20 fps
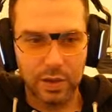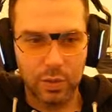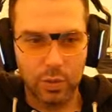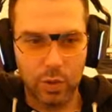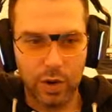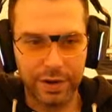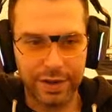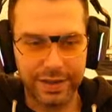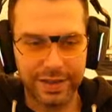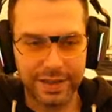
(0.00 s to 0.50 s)

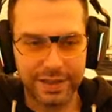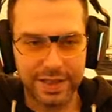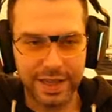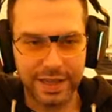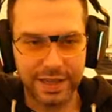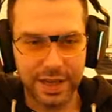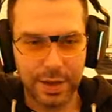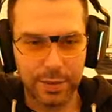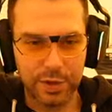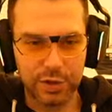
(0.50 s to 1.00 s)
100k
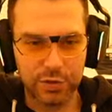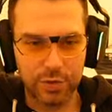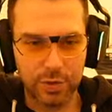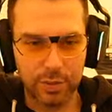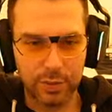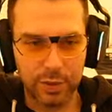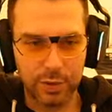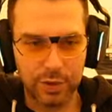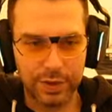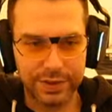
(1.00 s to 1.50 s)
damage
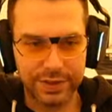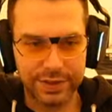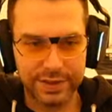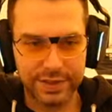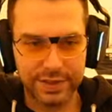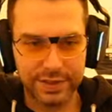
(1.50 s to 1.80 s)
from Lords,